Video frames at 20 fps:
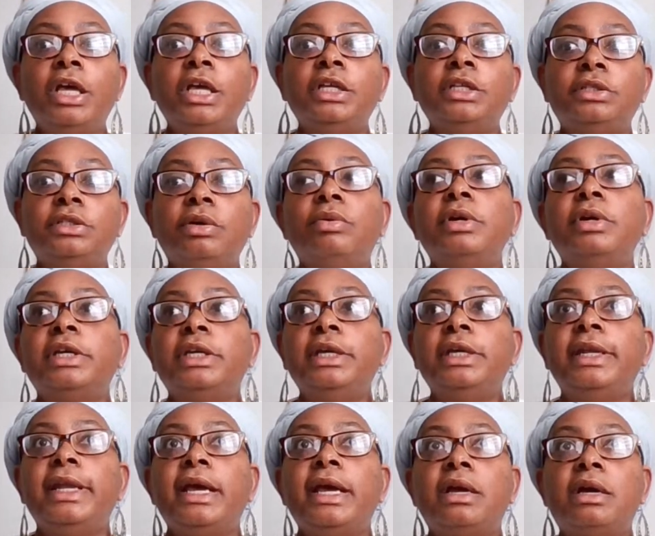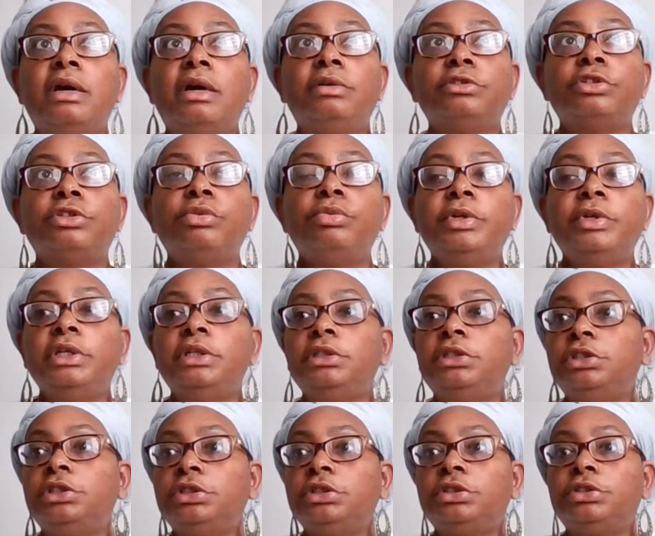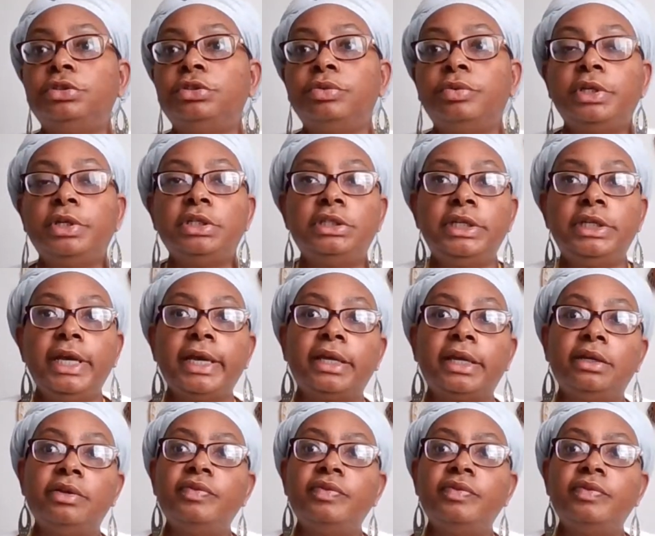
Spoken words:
So again, that comes with just doing a check-in.